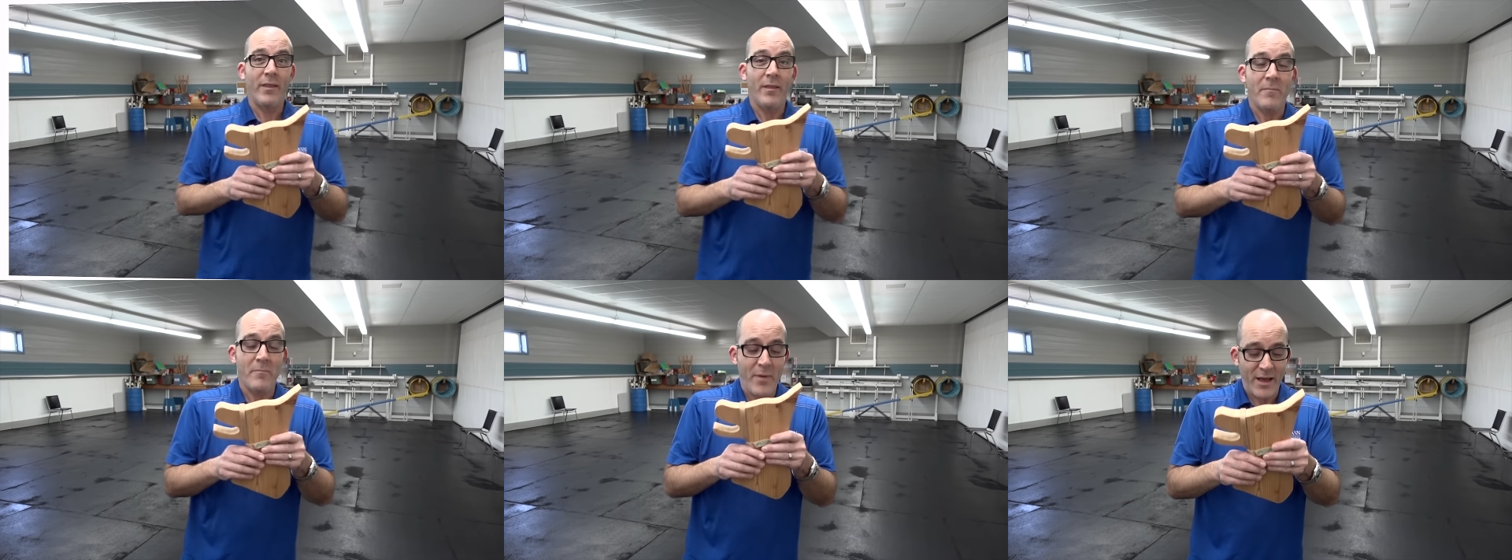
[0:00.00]
of
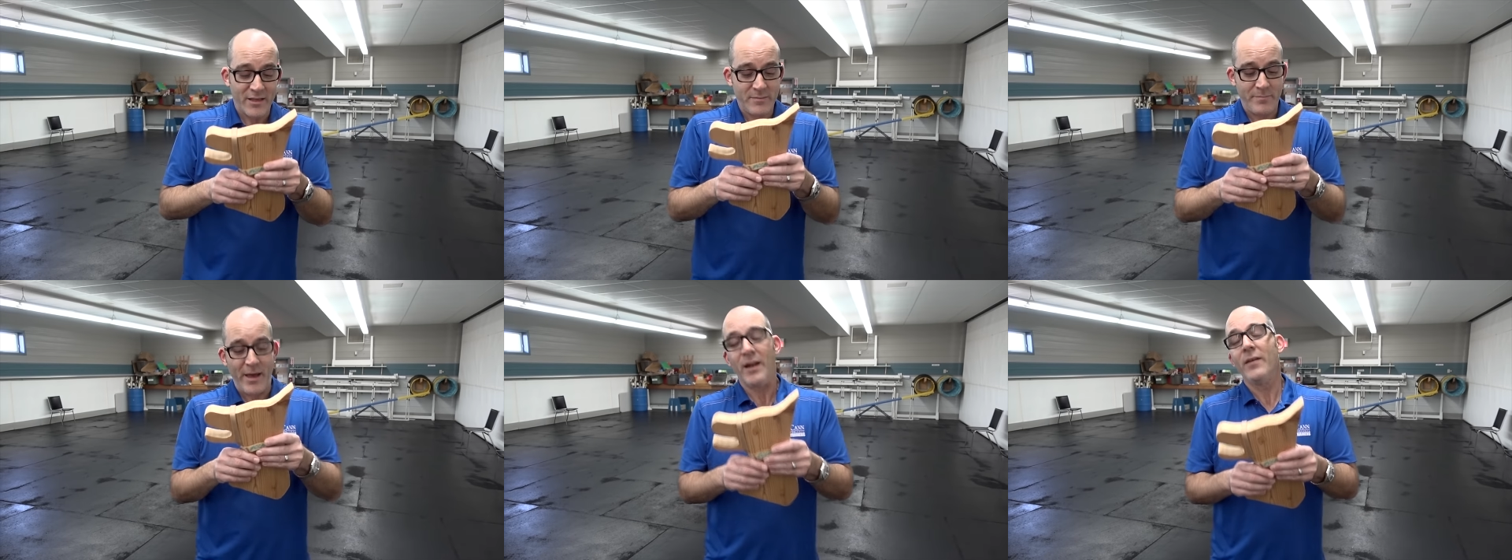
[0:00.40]
the
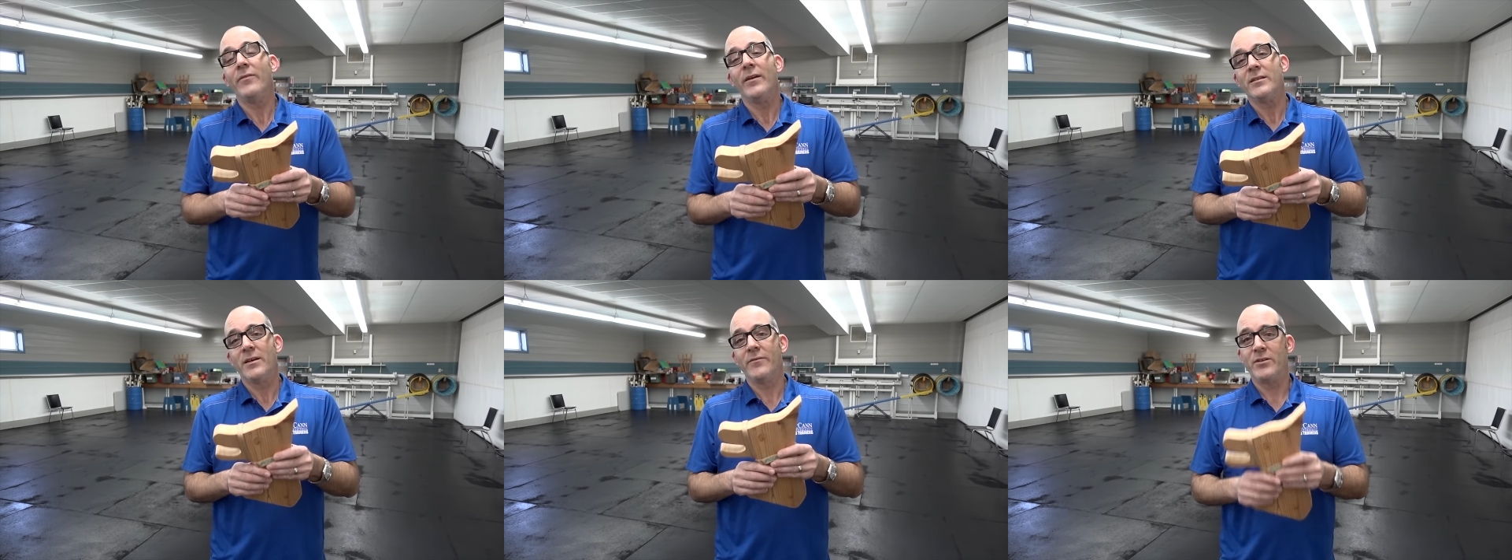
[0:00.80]
best
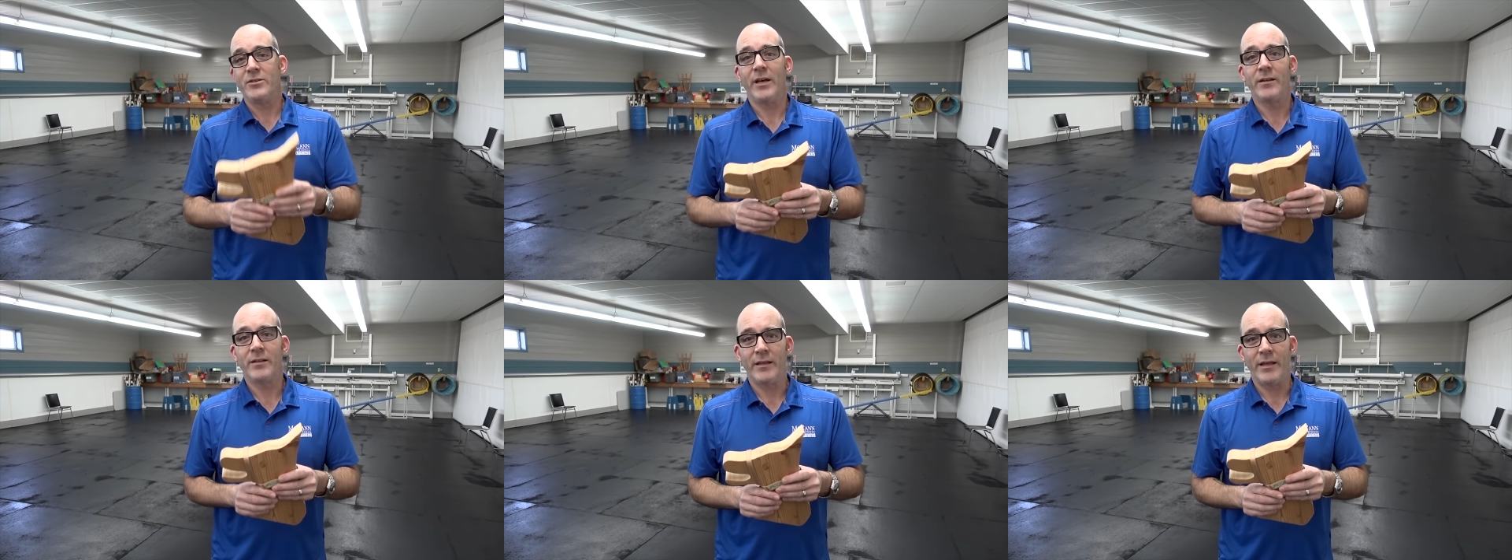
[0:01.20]
benefits of a
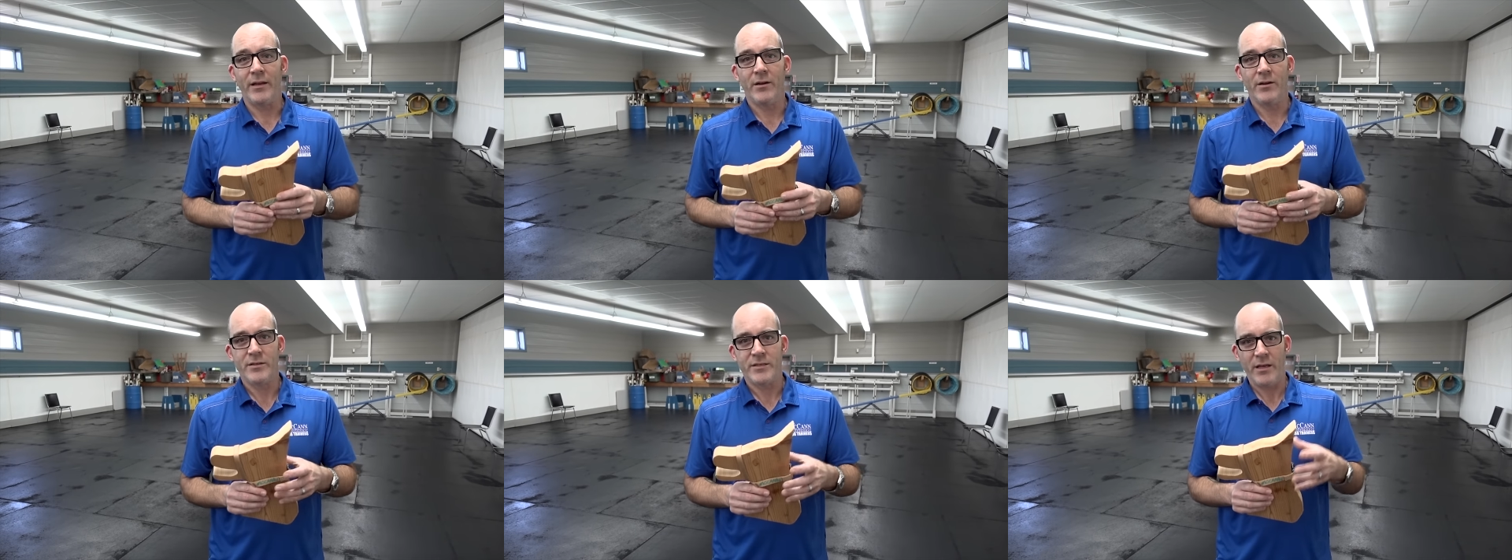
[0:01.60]
gentle
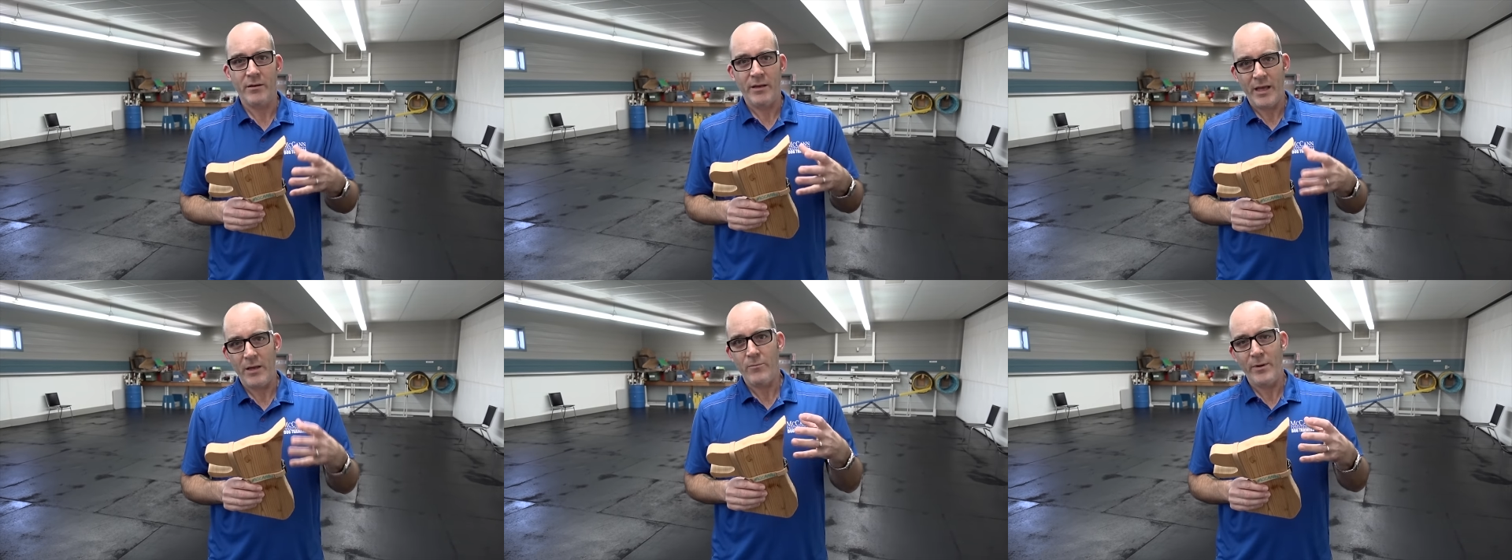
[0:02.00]
leader is it
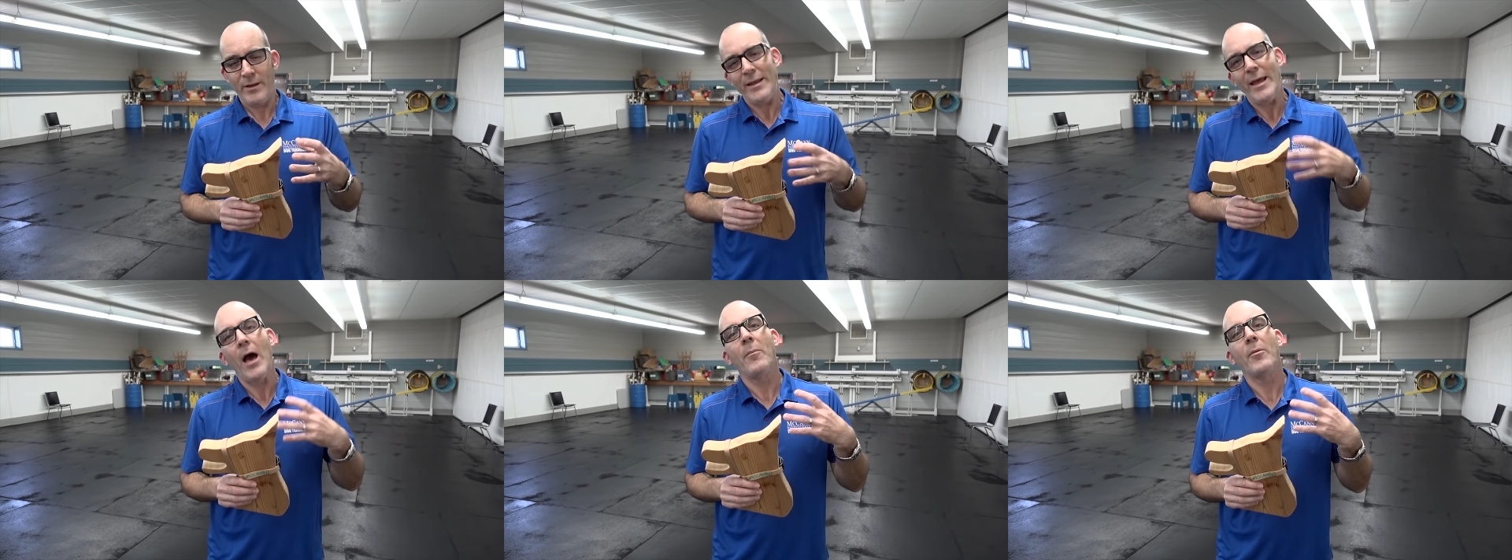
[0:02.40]
can
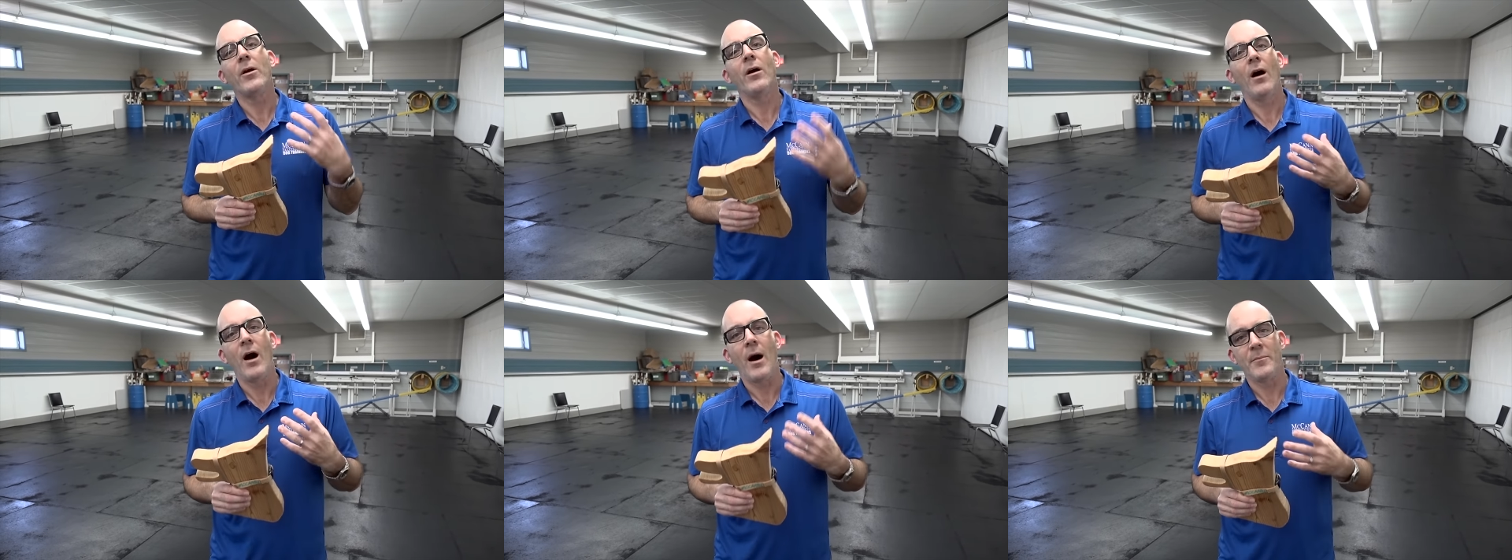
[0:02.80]
really help
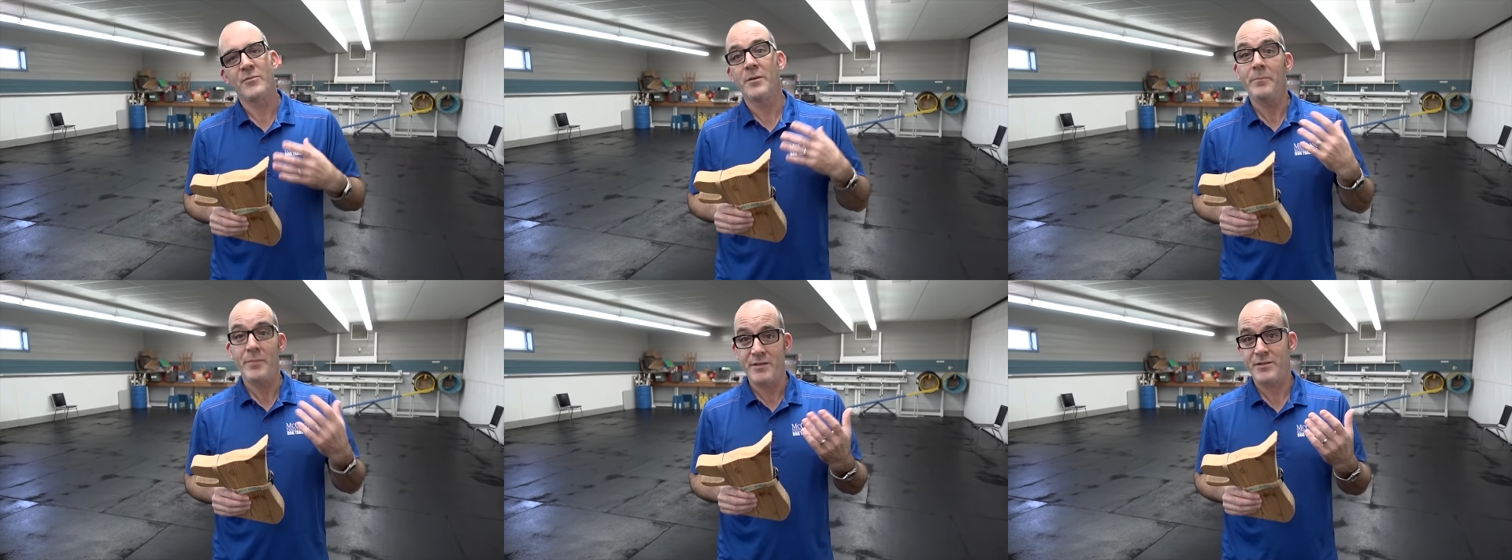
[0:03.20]
calm
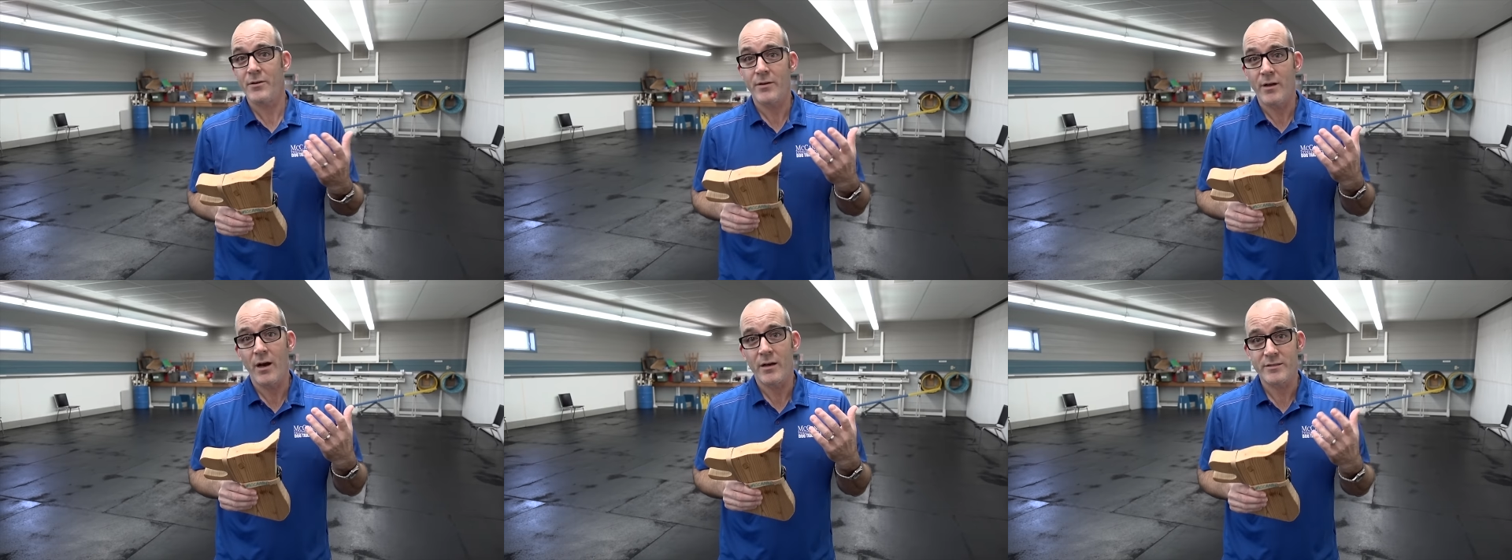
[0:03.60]
some busier
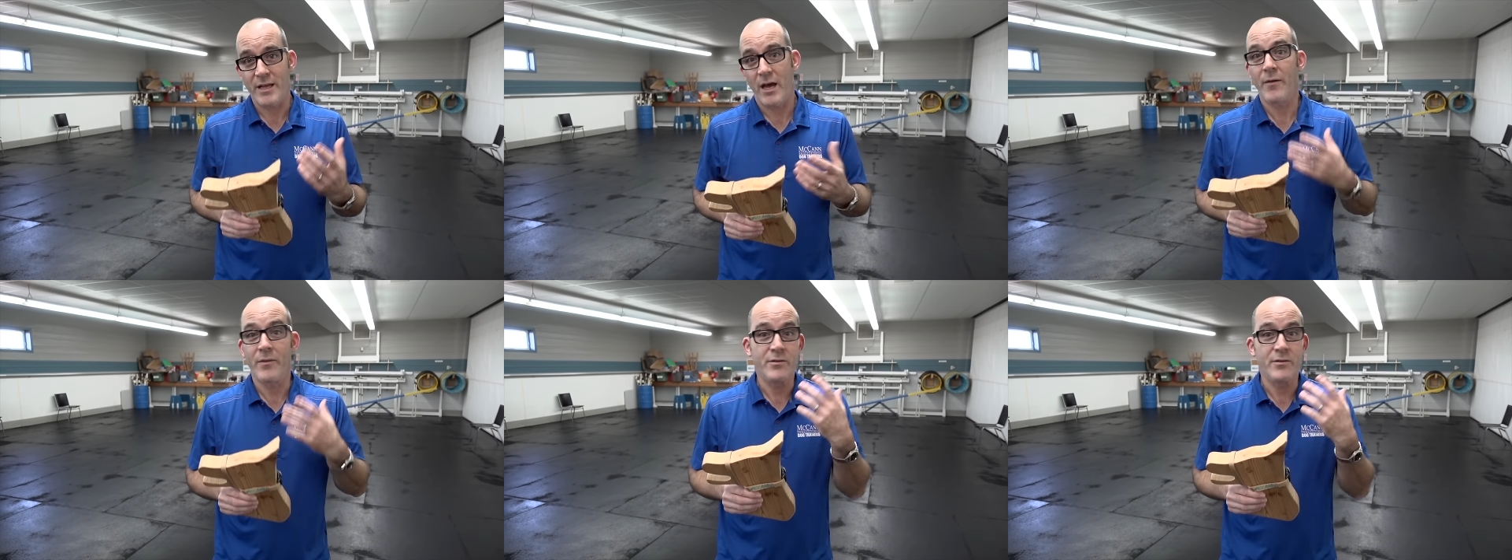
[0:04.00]
dogs down.